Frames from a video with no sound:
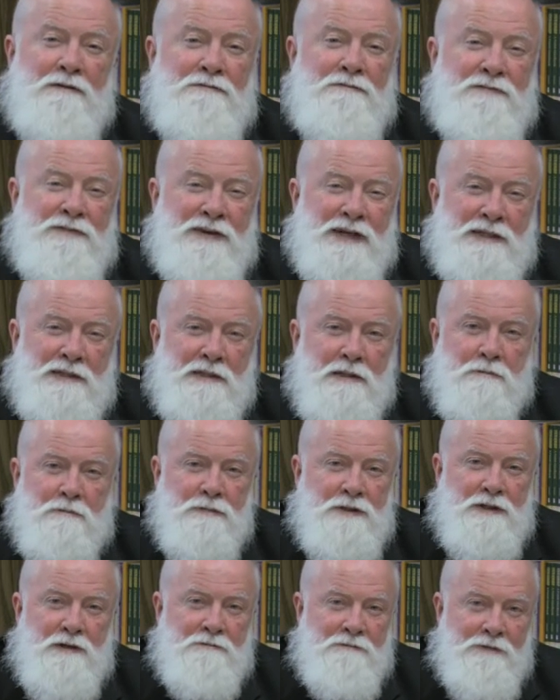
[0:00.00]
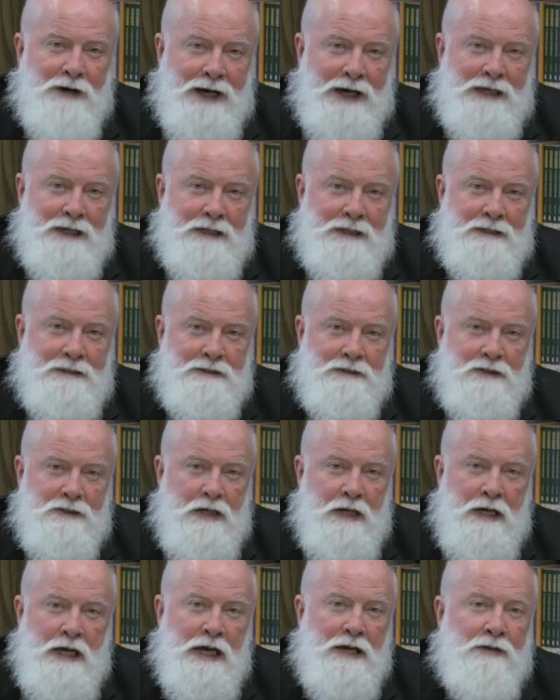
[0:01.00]
victims of violence,
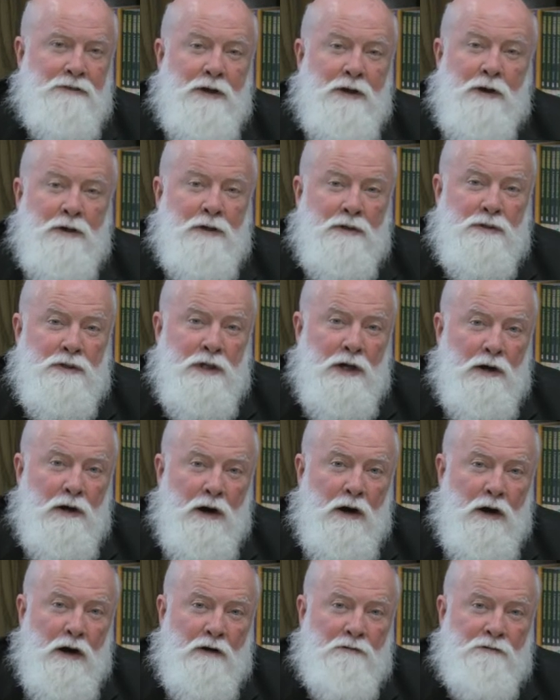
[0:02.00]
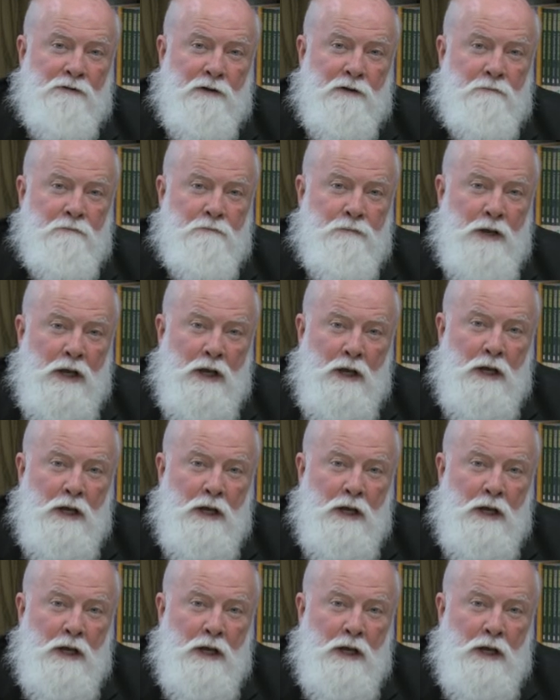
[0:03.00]
and those that are often,